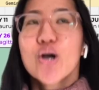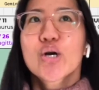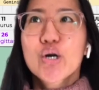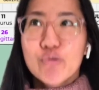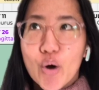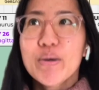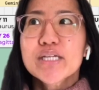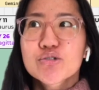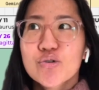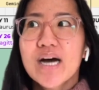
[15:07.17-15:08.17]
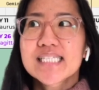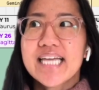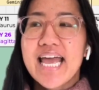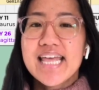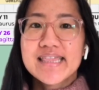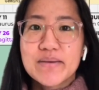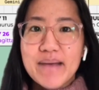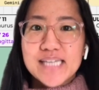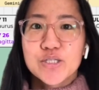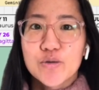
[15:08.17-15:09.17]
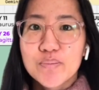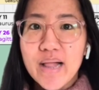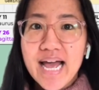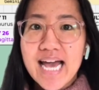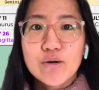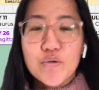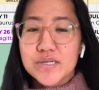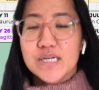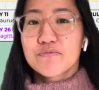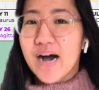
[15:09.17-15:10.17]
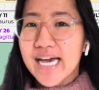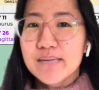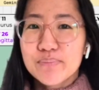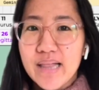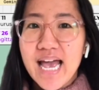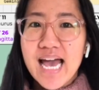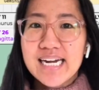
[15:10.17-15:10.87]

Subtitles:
Growing trust in the master plan or the divine plan,